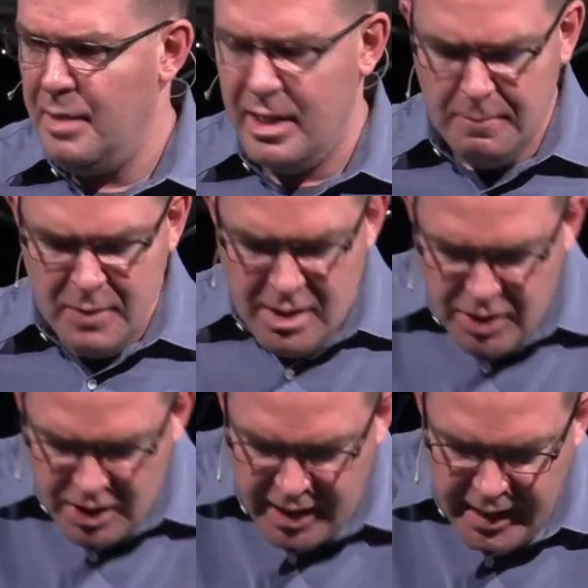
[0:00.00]
I mean,
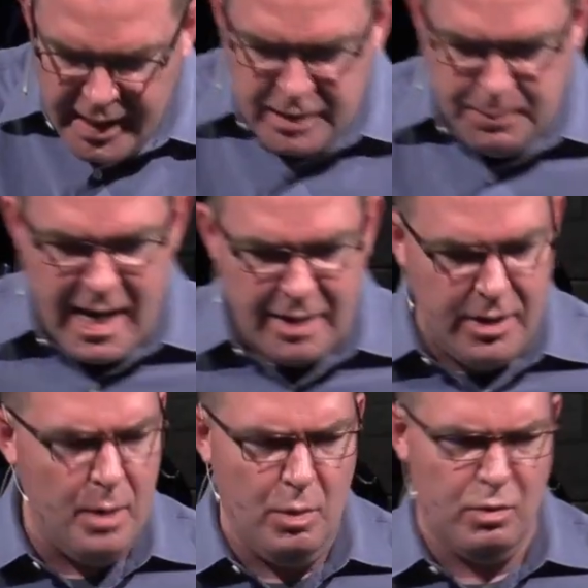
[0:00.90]
the kings
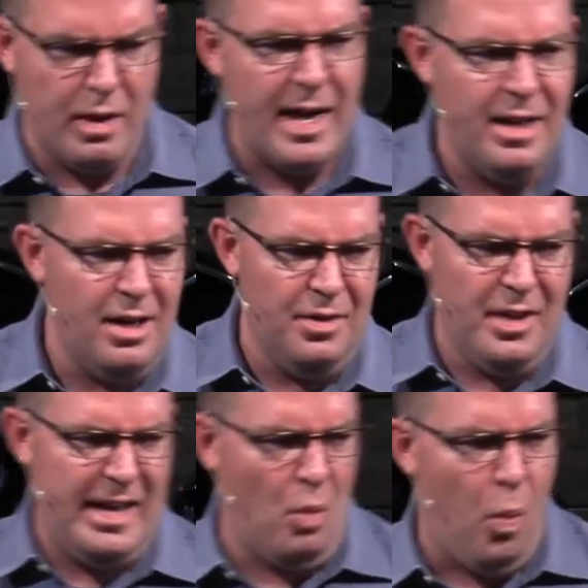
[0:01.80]
back then would ride in
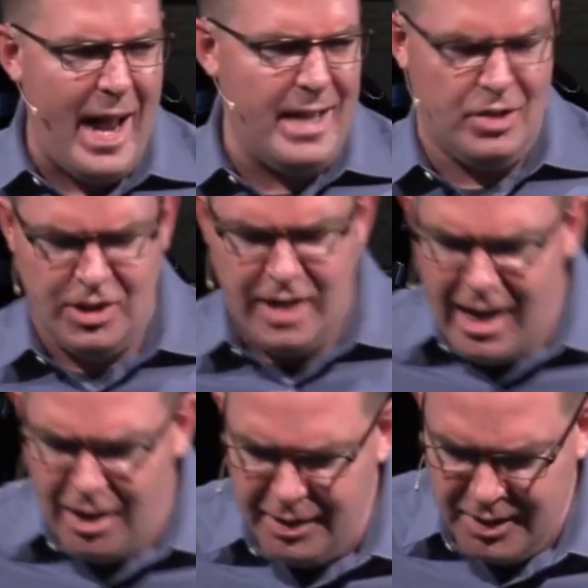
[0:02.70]
on like white
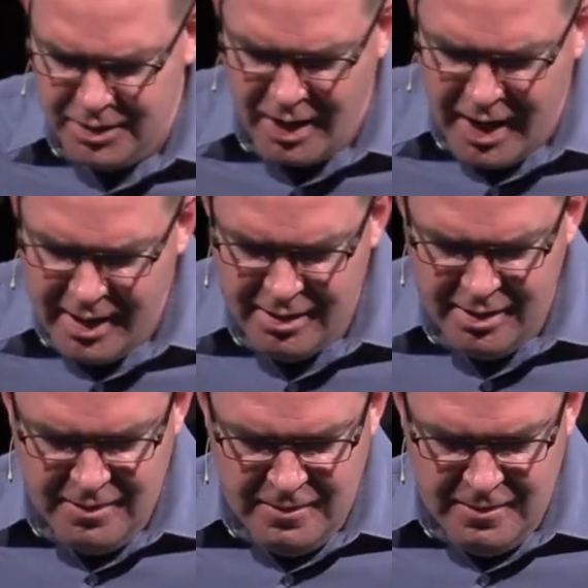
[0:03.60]
stallions, right?